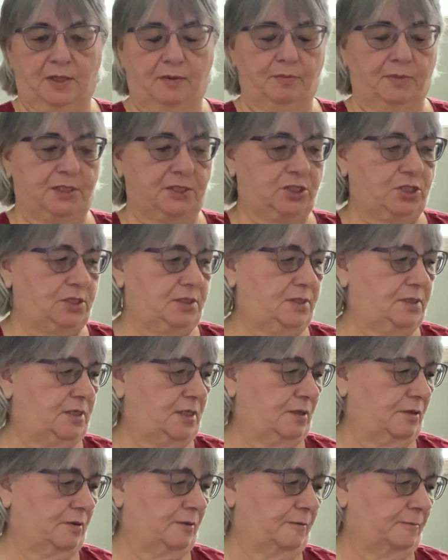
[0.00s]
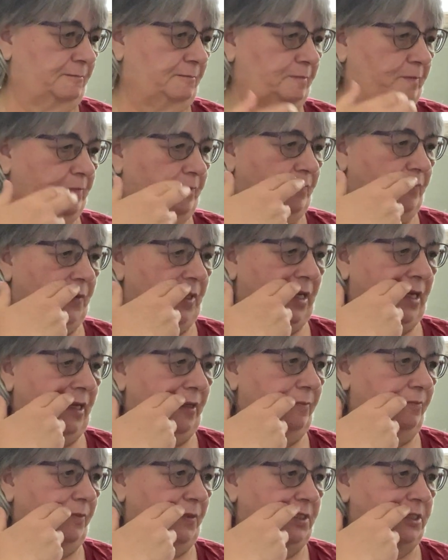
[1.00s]
Much easier
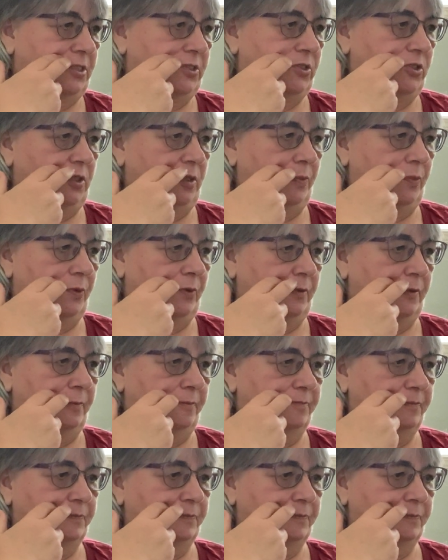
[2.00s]
and much cheaper.